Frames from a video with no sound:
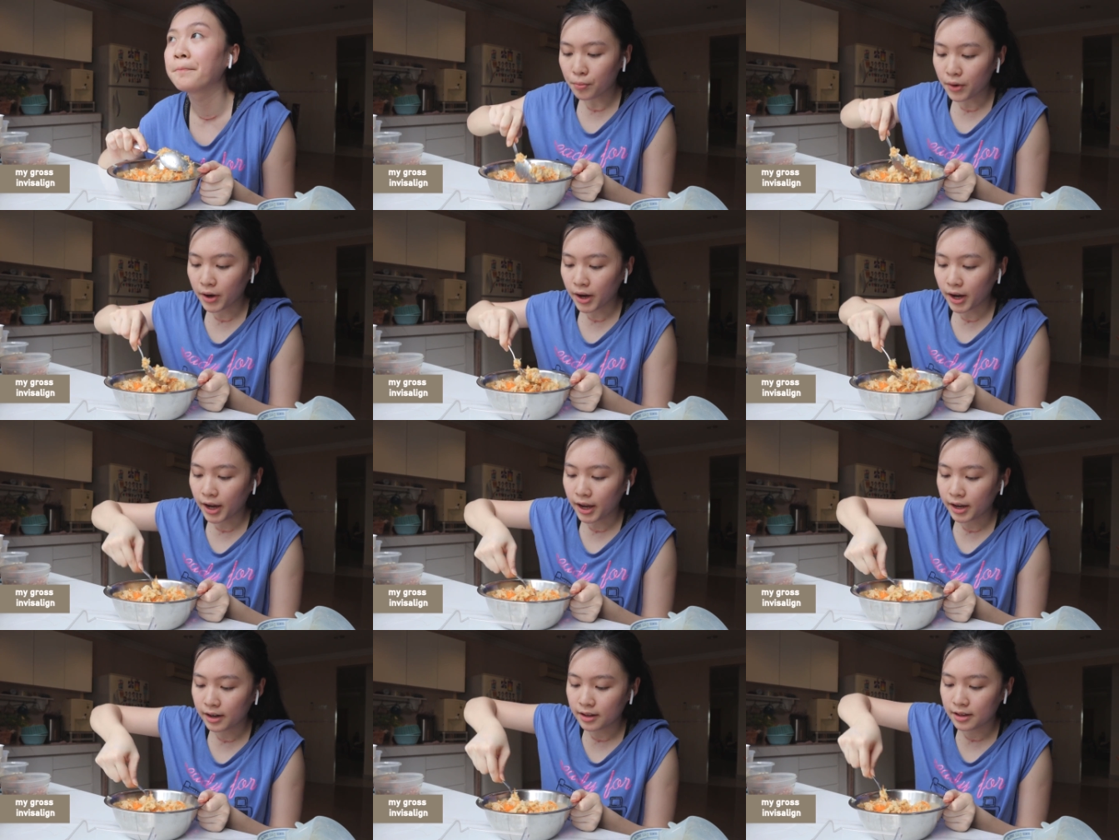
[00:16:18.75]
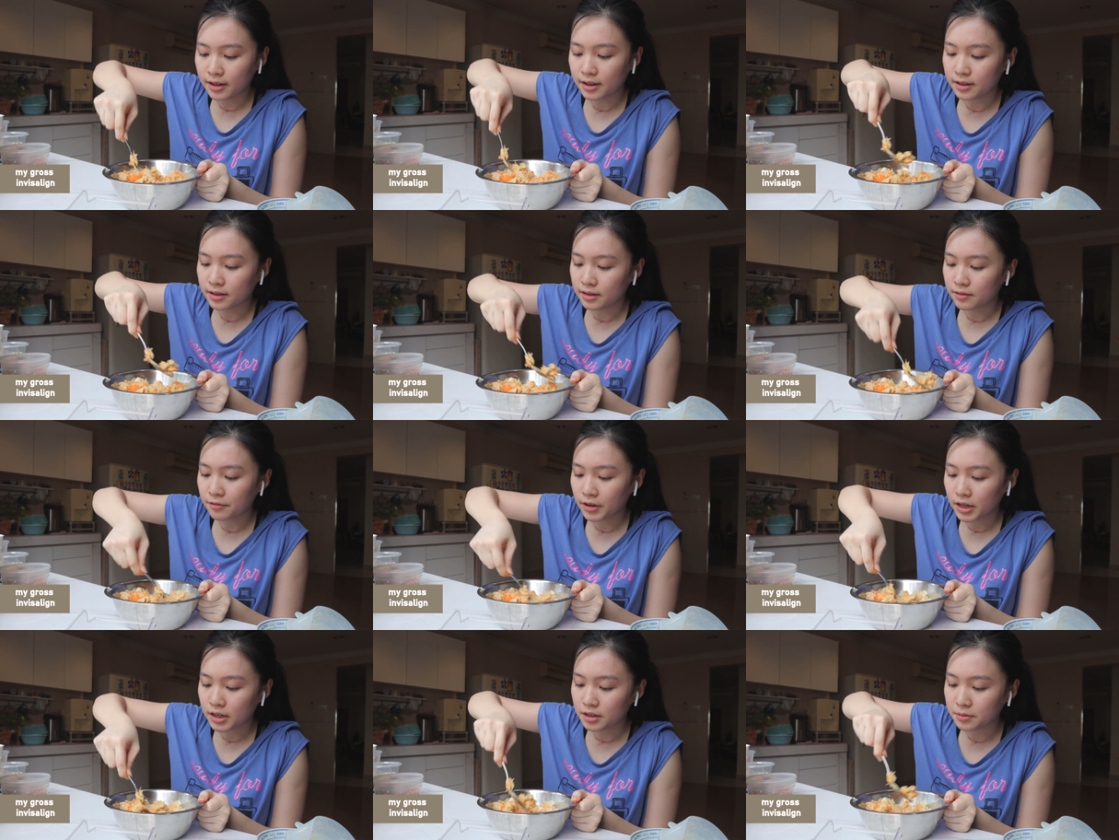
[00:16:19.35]
bread
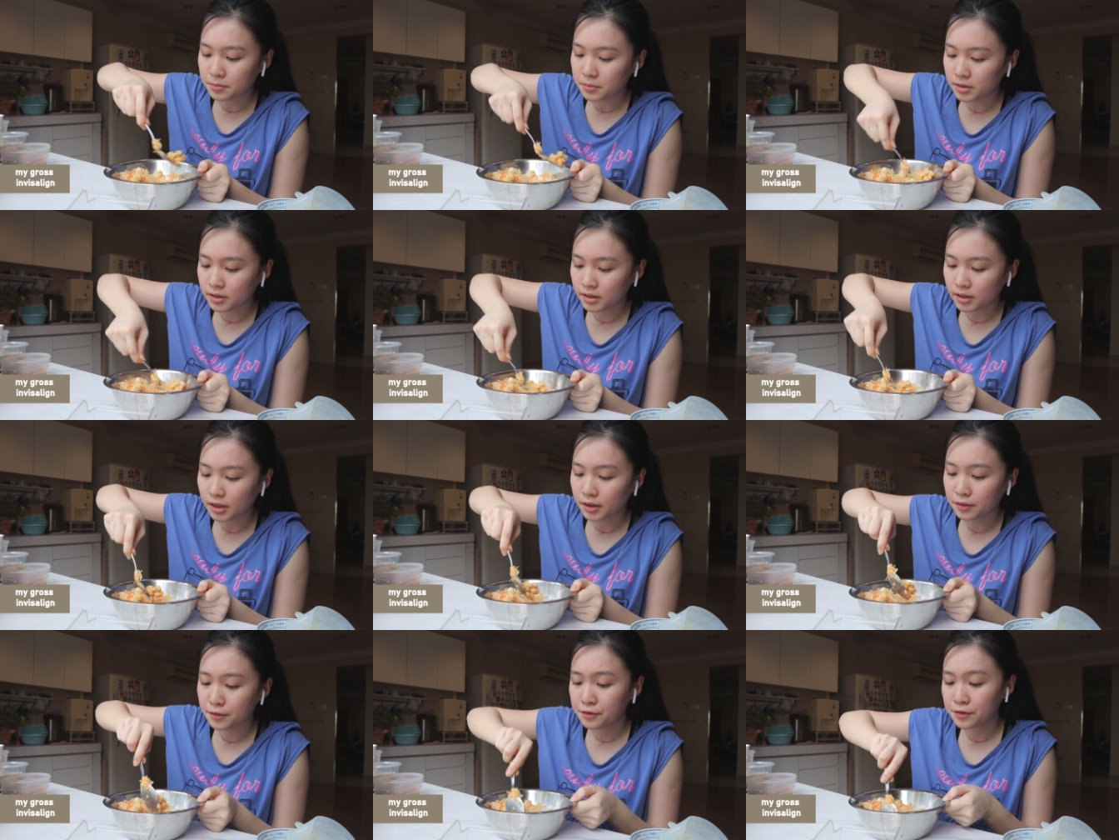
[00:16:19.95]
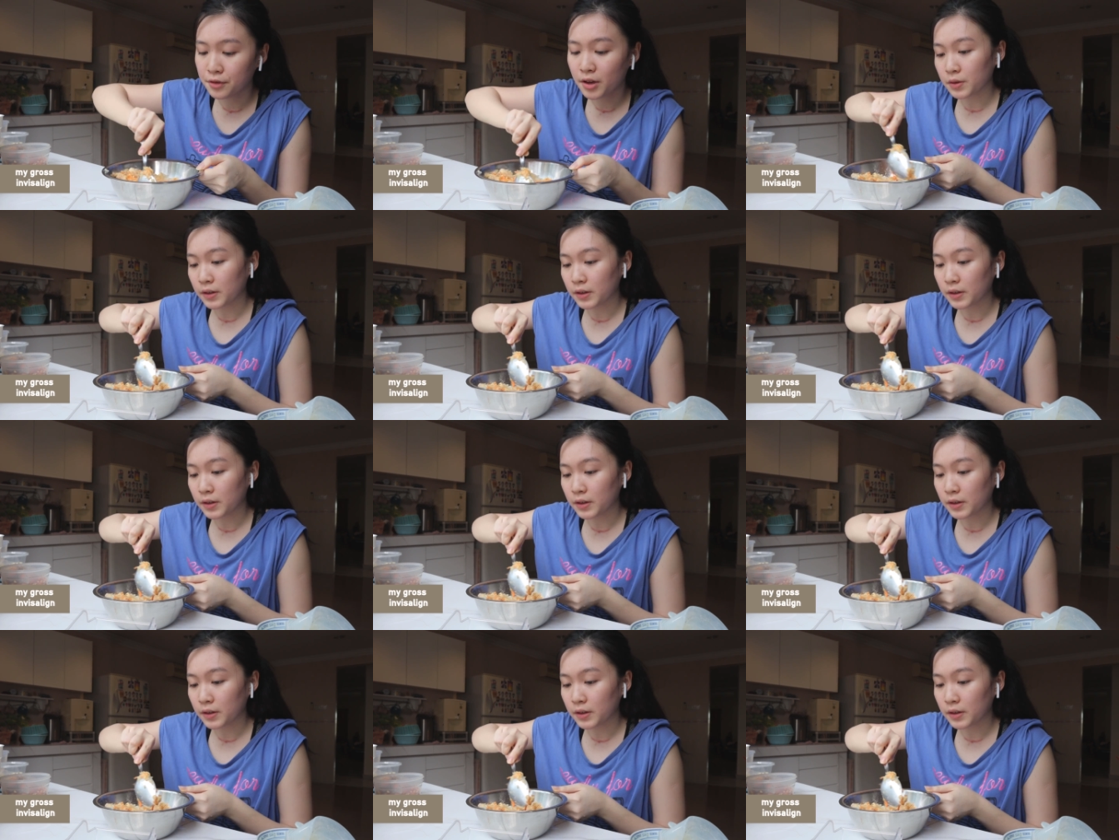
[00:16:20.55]
and random stuff.